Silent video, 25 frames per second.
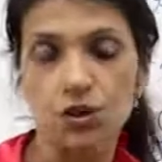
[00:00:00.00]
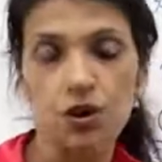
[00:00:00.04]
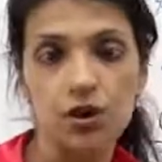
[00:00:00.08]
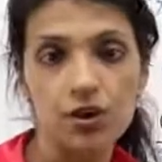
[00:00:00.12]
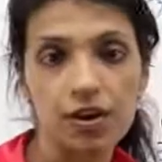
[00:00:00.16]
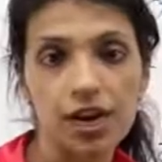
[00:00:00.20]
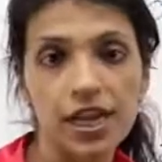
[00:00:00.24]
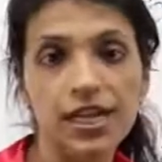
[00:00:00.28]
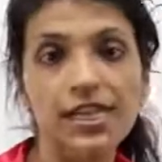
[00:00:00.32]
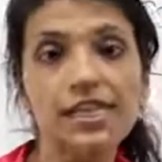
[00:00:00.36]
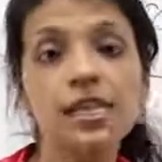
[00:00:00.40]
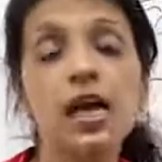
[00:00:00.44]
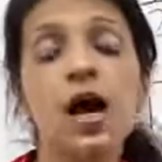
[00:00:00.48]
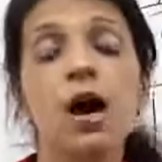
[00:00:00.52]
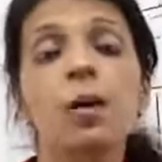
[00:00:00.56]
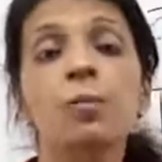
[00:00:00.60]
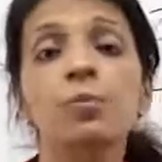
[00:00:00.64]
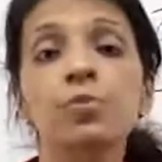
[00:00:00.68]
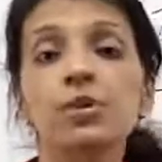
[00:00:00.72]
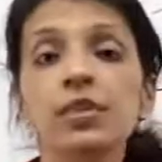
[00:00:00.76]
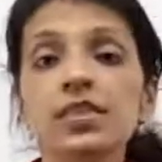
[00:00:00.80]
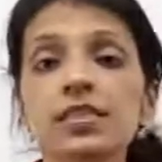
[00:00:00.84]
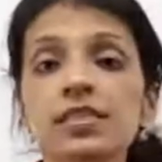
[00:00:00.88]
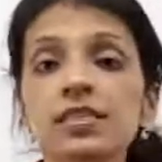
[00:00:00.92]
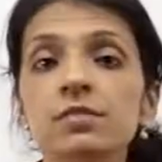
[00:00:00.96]
Alright.
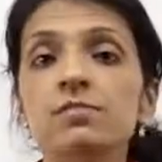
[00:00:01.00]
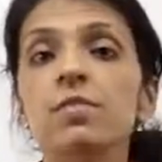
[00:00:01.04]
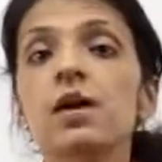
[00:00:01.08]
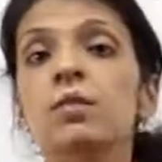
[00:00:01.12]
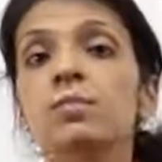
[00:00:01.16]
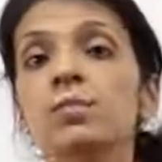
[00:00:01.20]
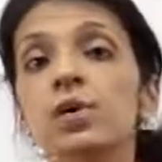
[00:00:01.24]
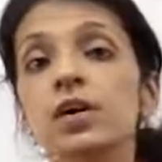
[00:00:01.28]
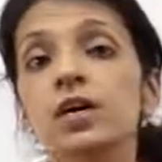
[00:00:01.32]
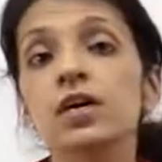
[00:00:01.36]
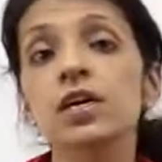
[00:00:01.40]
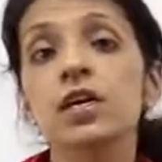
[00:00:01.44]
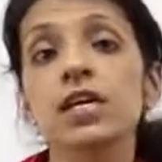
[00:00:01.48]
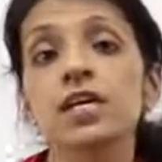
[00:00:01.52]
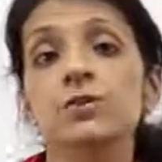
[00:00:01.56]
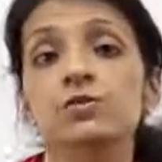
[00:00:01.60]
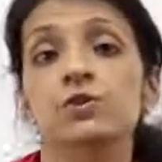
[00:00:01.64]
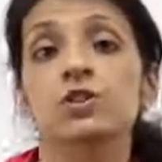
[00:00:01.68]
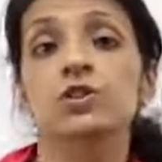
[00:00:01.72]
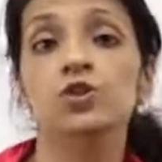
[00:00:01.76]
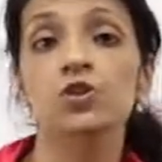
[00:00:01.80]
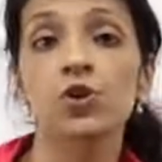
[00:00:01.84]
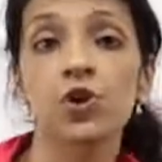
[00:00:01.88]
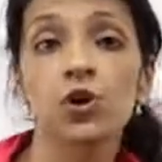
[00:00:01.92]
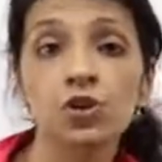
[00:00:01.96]
Please remember it
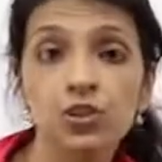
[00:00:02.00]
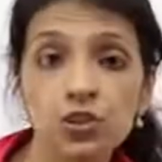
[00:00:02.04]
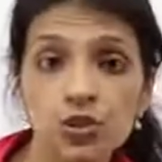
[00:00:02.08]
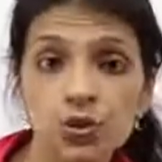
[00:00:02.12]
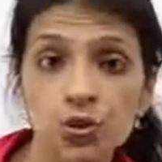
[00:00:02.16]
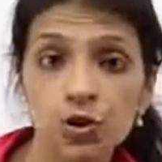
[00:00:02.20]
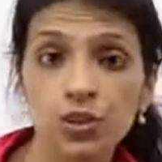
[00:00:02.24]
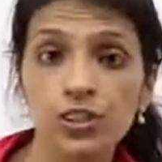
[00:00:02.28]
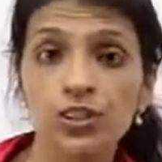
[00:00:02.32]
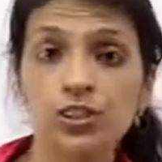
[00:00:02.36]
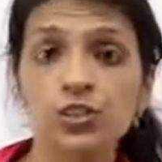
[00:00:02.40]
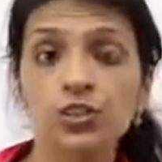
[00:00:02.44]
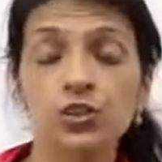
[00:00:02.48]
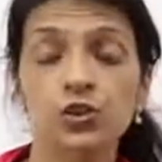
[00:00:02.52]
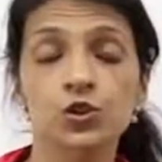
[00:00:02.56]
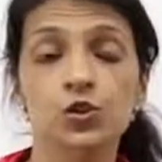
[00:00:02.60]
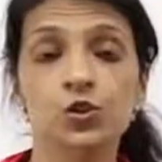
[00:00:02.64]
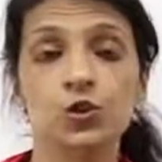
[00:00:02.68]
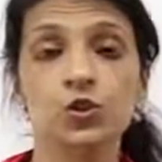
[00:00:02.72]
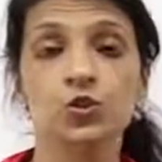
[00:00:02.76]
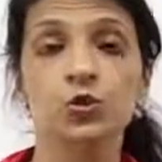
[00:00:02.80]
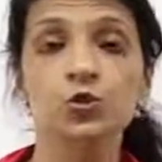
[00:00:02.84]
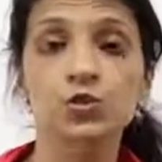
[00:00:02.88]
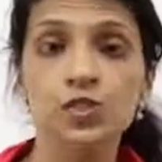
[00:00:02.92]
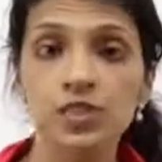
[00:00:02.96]
was your choice to
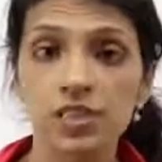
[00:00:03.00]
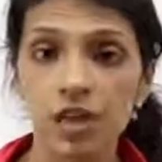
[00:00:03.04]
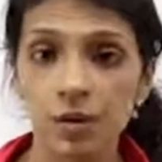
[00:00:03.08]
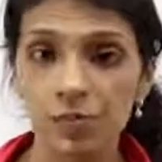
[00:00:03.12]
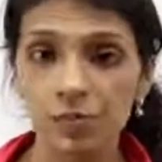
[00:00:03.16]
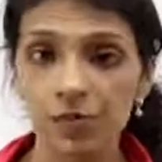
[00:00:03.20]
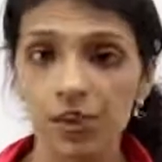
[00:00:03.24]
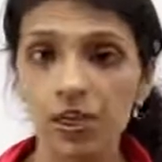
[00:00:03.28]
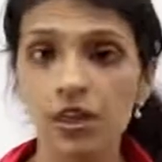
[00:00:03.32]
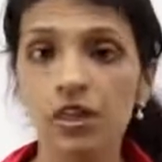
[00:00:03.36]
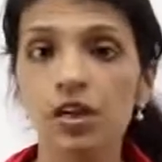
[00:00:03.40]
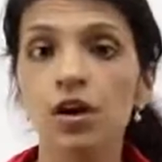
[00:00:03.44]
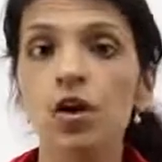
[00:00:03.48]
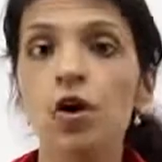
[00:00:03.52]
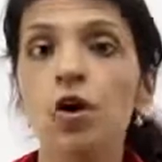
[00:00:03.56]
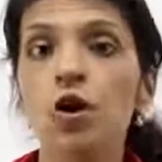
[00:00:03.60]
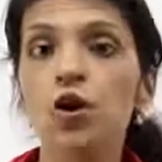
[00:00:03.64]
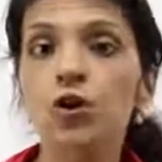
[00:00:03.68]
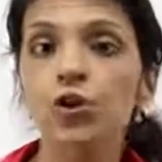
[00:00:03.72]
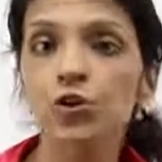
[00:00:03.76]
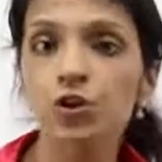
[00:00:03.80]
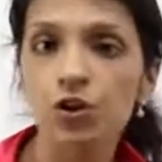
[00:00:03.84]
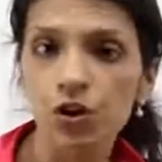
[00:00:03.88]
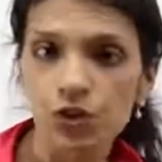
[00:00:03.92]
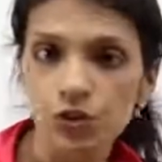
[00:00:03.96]
do something or
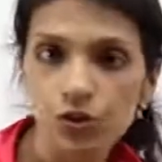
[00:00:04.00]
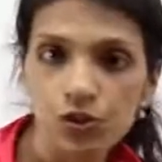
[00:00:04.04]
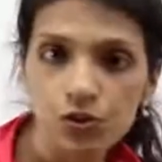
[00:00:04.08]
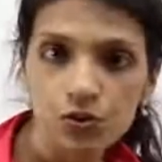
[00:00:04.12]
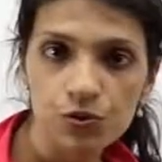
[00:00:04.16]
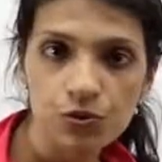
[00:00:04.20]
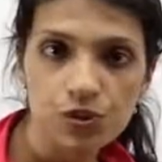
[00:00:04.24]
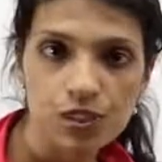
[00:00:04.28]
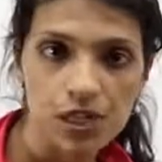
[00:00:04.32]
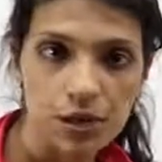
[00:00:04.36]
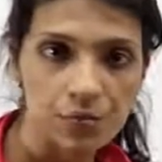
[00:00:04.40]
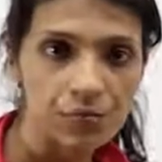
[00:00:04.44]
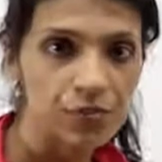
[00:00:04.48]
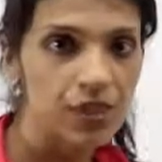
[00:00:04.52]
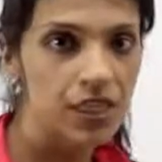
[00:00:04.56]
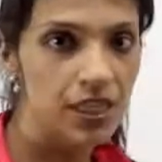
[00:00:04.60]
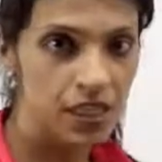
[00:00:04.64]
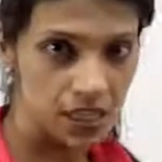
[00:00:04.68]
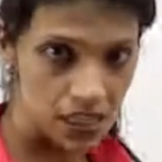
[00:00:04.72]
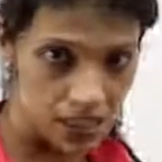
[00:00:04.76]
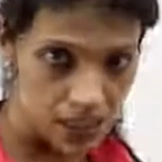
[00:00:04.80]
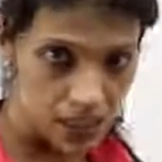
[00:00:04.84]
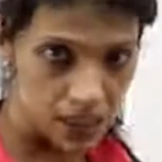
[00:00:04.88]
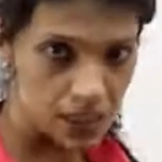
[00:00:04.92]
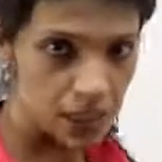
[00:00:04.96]
not to do something
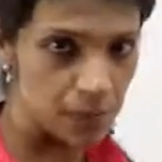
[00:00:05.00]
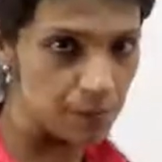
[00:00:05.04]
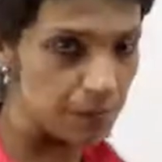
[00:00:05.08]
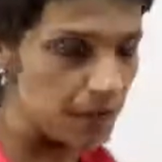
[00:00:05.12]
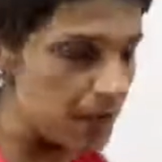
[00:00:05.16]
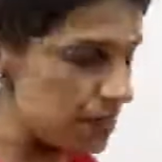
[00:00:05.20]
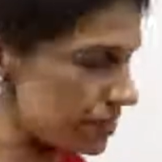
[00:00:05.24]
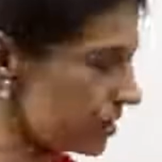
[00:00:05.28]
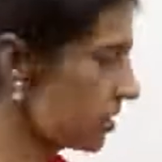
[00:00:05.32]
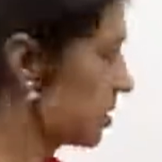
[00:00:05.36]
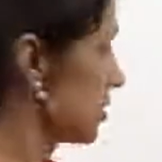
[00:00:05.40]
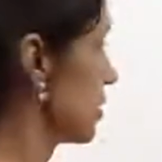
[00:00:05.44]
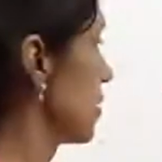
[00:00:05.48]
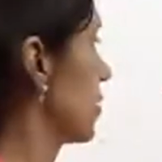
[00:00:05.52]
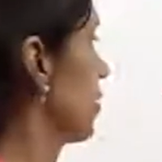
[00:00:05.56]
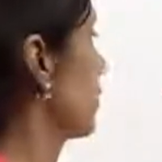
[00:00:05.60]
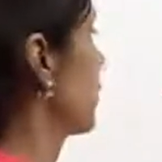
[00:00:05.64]
in the past.